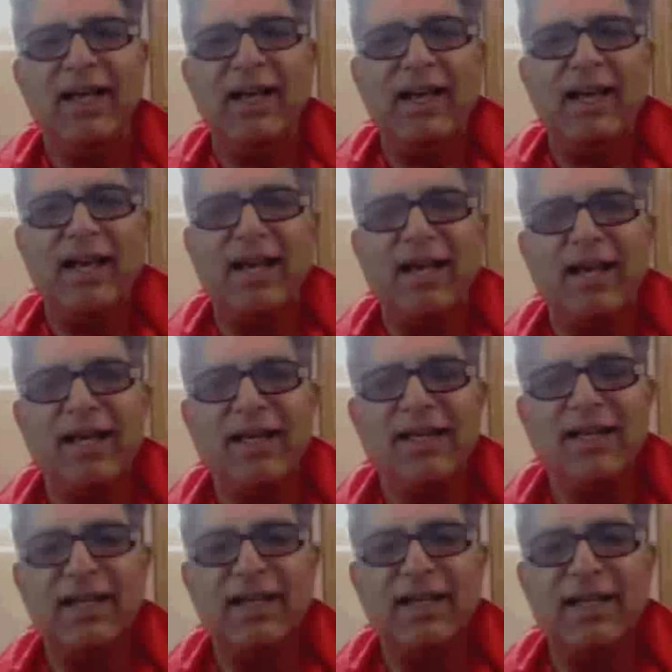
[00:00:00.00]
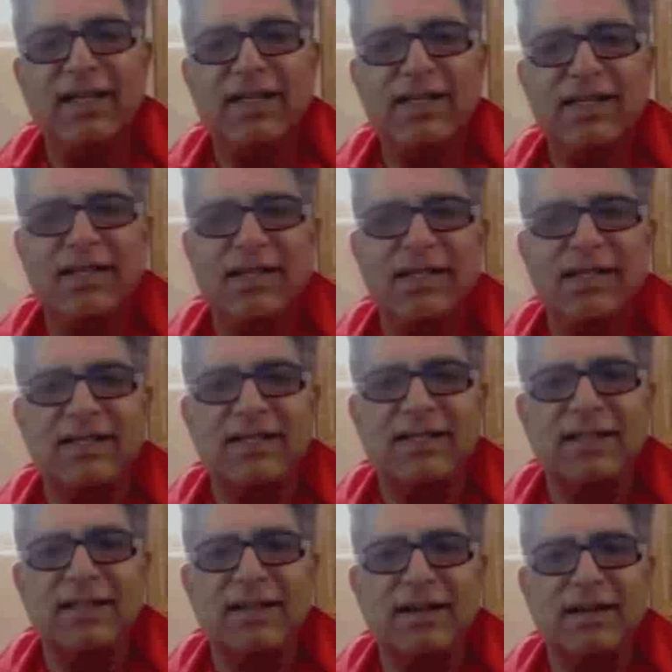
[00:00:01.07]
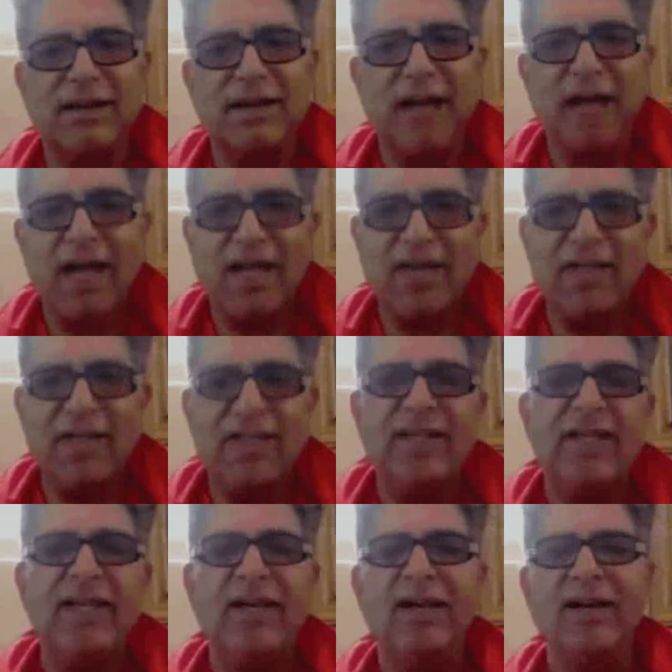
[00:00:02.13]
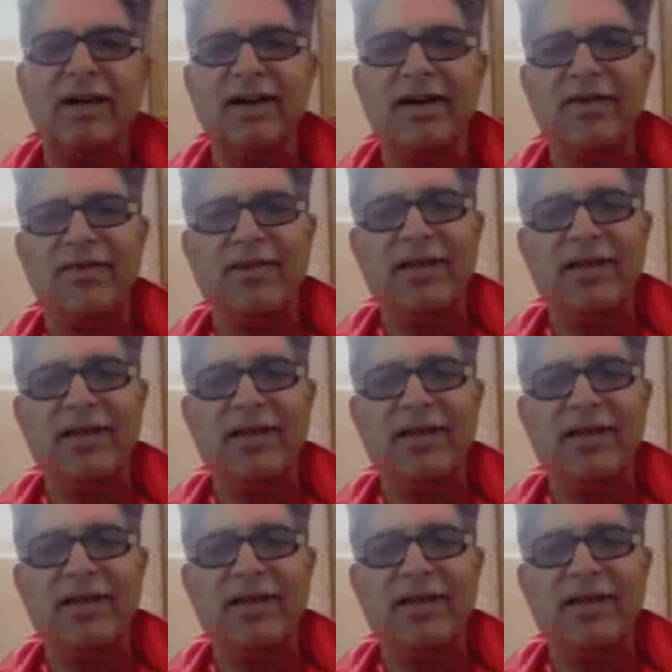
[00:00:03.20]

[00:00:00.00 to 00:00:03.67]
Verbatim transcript: and it is uh, actually an uh,